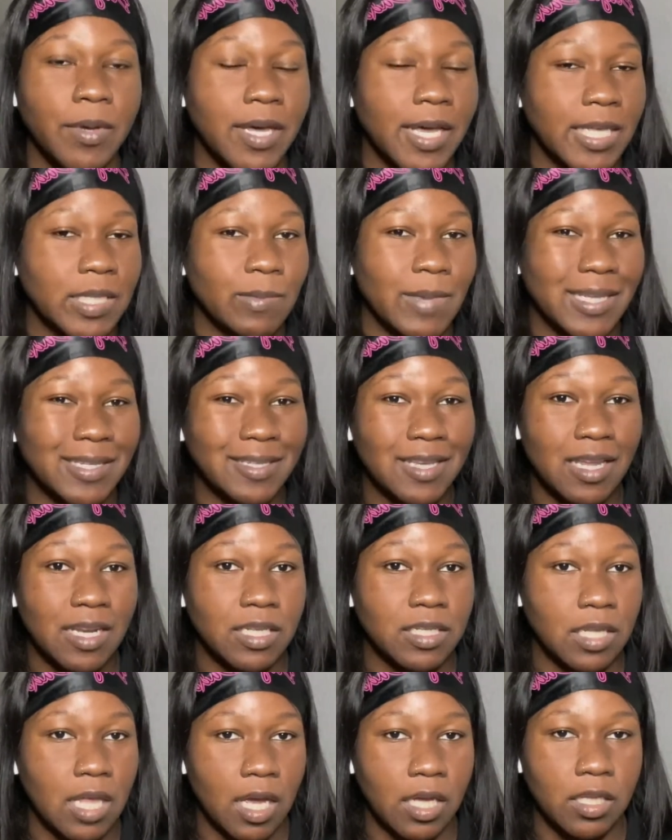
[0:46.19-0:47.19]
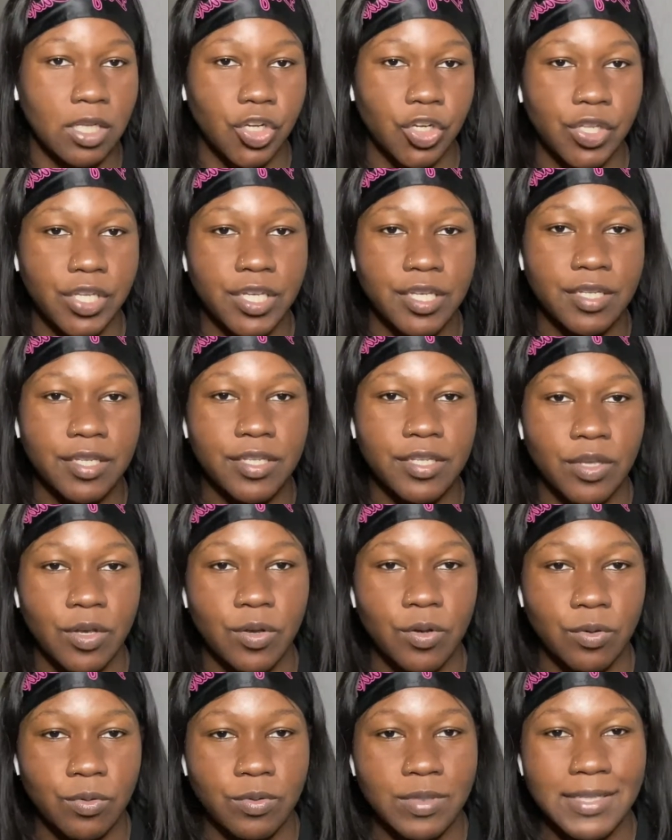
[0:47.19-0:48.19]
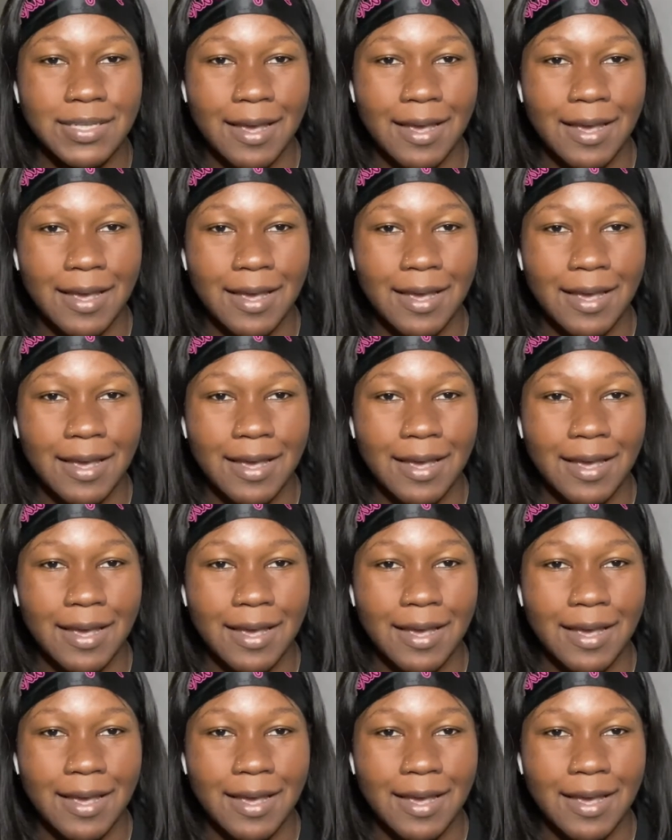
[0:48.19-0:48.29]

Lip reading: because my skin is like literally so